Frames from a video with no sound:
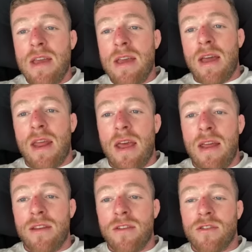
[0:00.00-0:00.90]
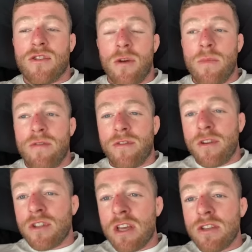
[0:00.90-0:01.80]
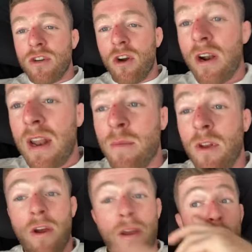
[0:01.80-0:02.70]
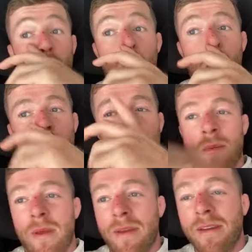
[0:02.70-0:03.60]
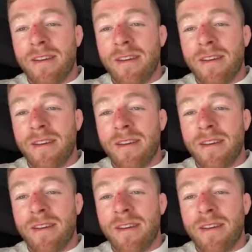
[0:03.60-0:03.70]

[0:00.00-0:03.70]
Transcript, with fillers: and then jump in for the scissor or an M and I roll, maybe.